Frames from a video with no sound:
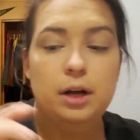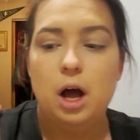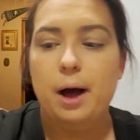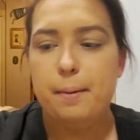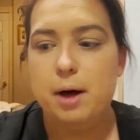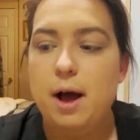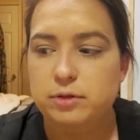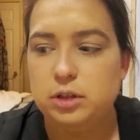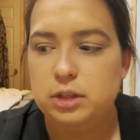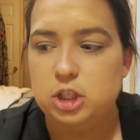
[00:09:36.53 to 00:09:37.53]
um,
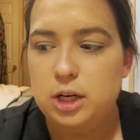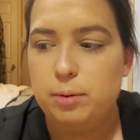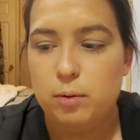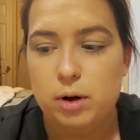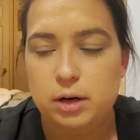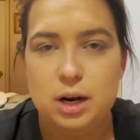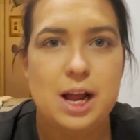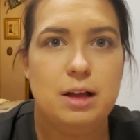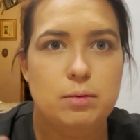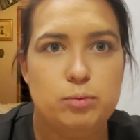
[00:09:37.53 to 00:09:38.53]
after the cheaper one like
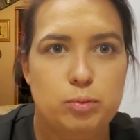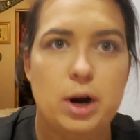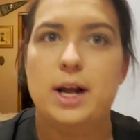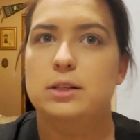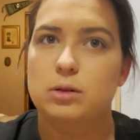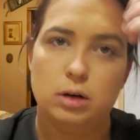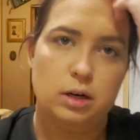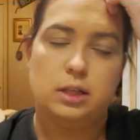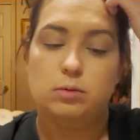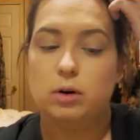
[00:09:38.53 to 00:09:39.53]
breaks or
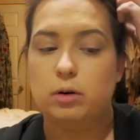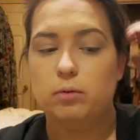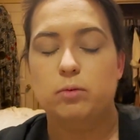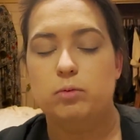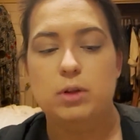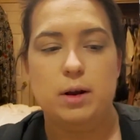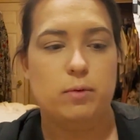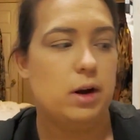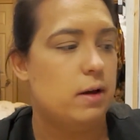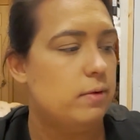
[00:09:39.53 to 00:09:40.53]
gets like
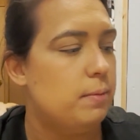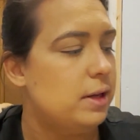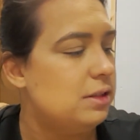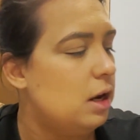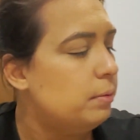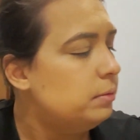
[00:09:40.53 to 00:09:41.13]
rid of or messed up.